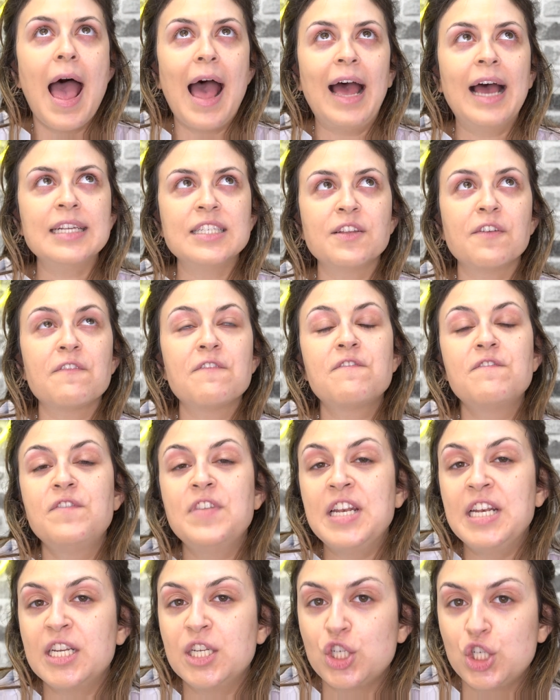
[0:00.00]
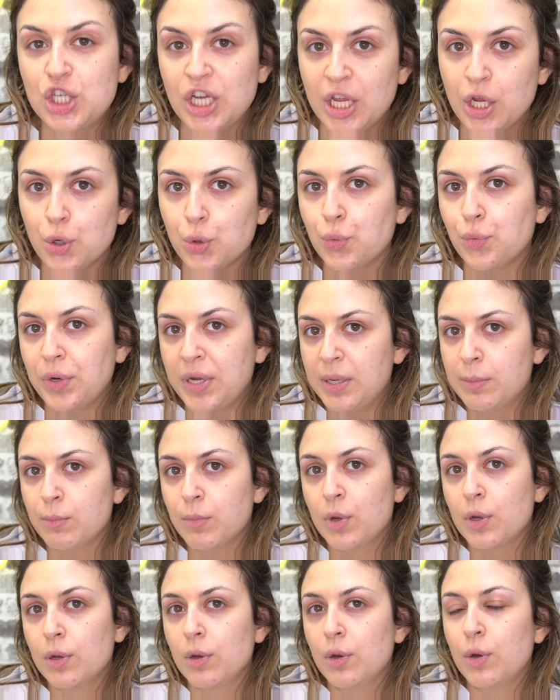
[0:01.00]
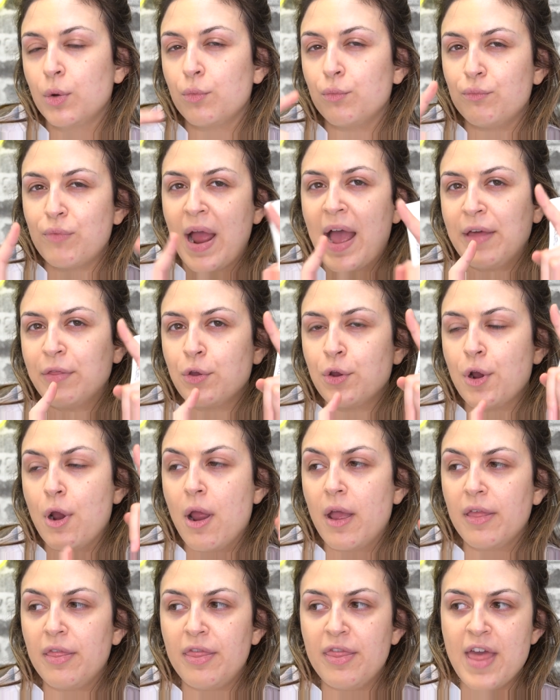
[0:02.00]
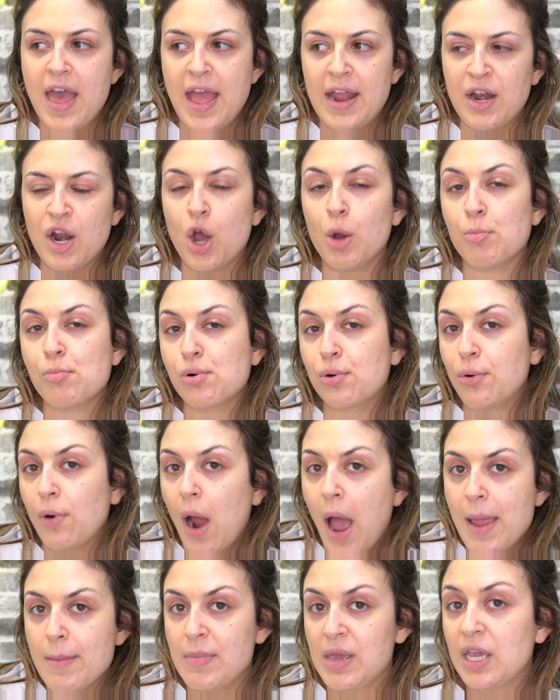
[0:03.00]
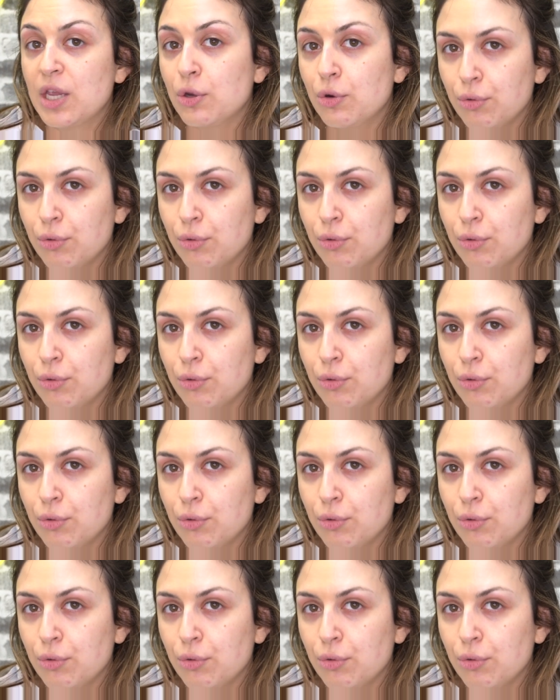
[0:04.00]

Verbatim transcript: as a finishing cream rather than a priming